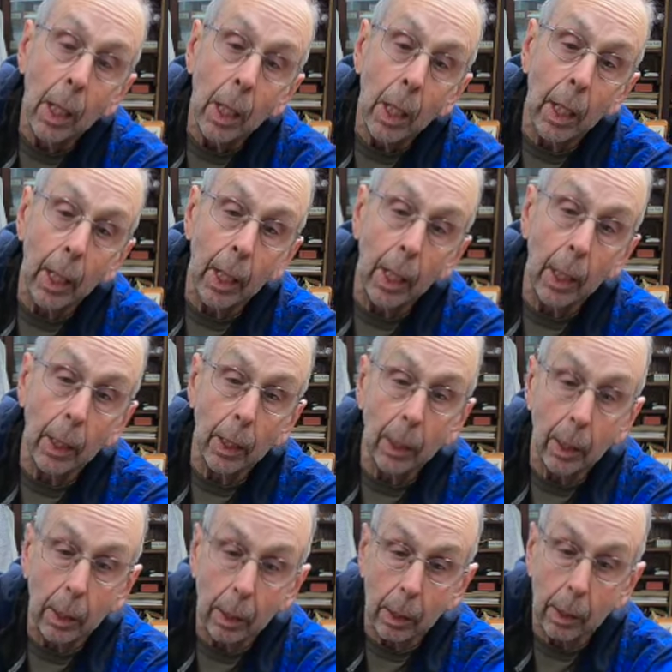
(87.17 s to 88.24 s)
And
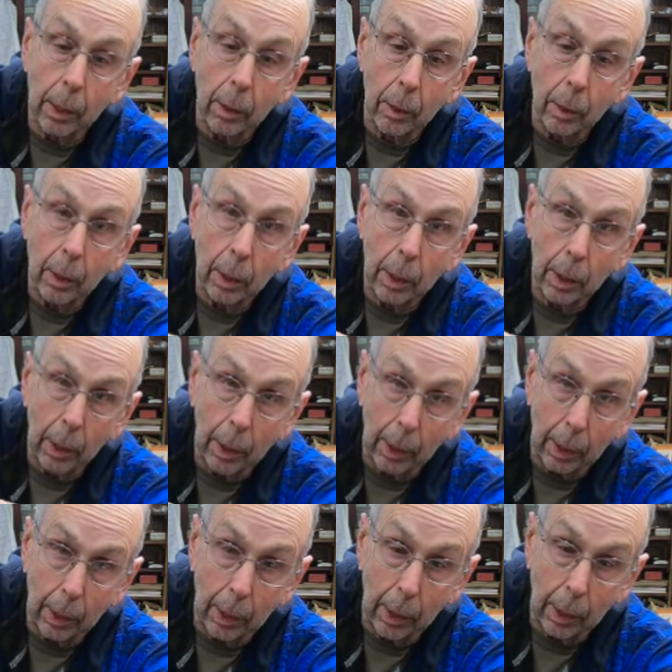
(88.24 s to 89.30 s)
you can see it
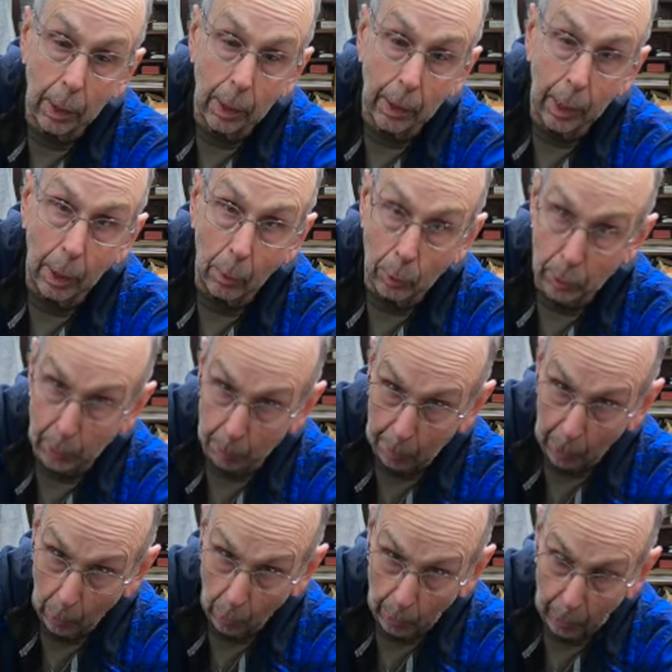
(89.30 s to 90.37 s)
has a
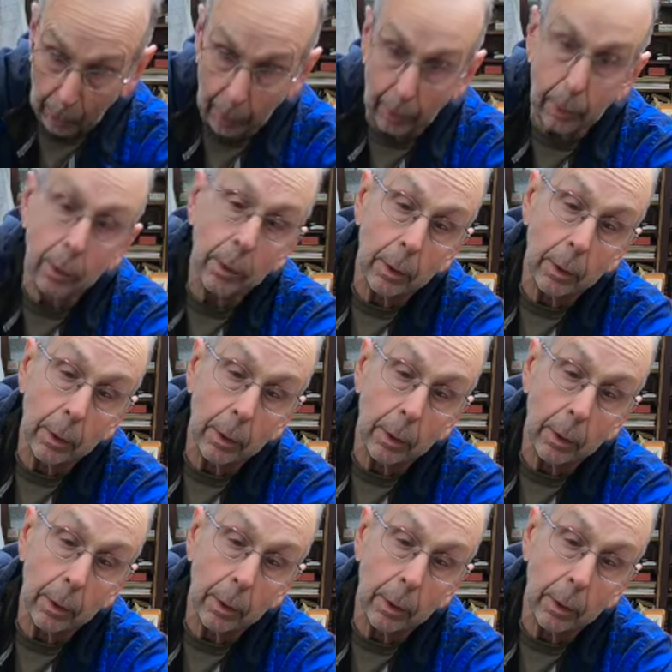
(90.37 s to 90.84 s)
downspout on it.